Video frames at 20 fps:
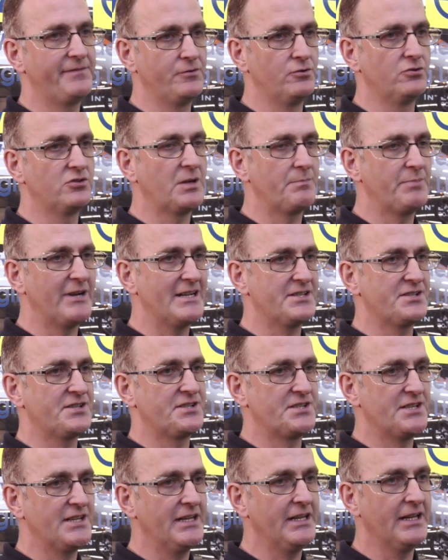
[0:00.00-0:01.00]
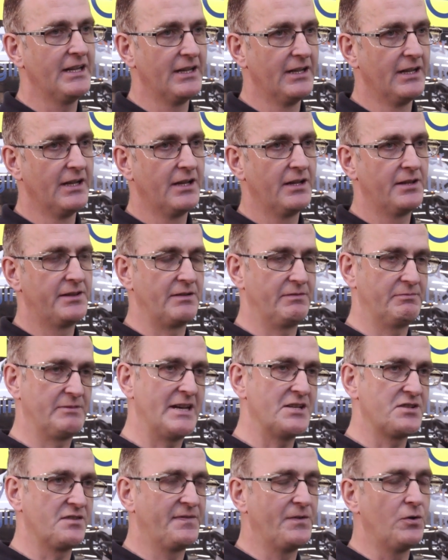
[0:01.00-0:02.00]
full capacity.
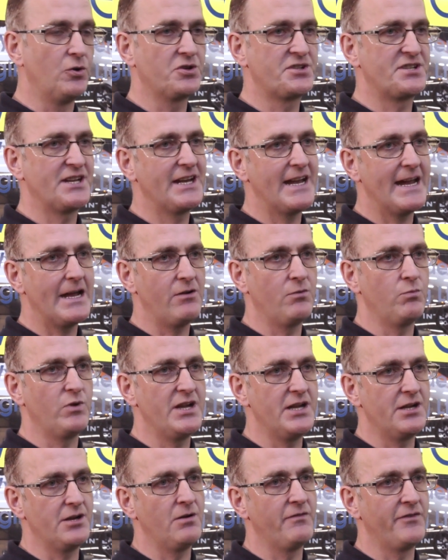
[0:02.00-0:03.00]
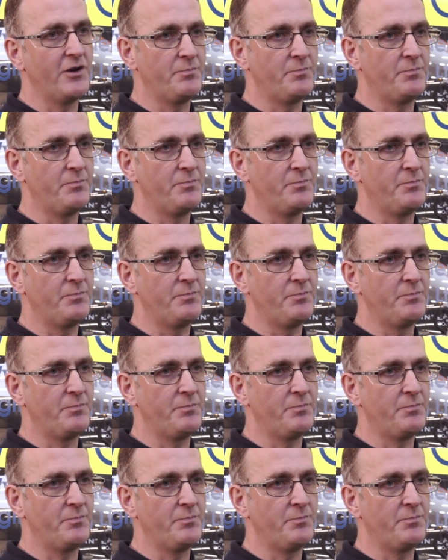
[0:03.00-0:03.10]
There's a fourteen hour window of